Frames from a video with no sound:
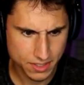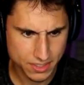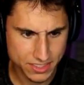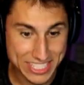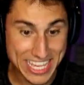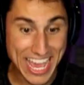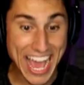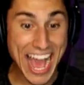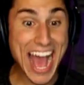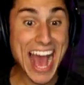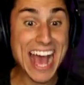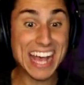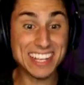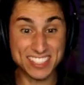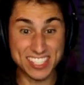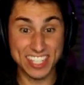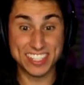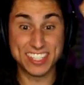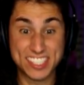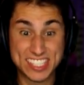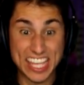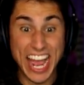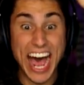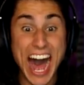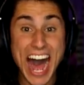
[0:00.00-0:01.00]
Yes, whoa.
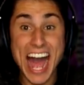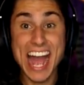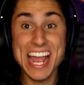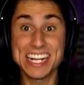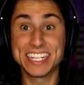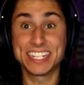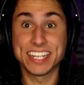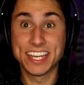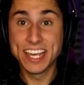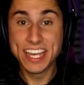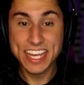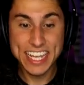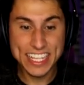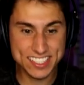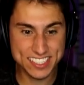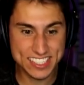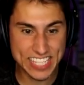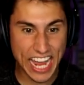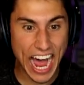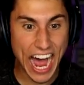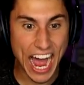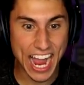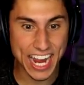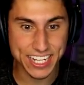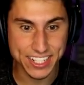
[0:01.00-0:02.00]
It's tied. Oh,
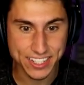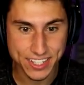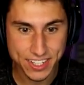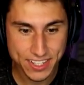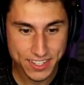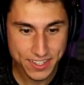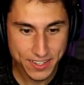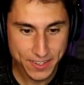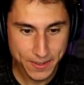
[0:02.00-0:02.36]
it's tied.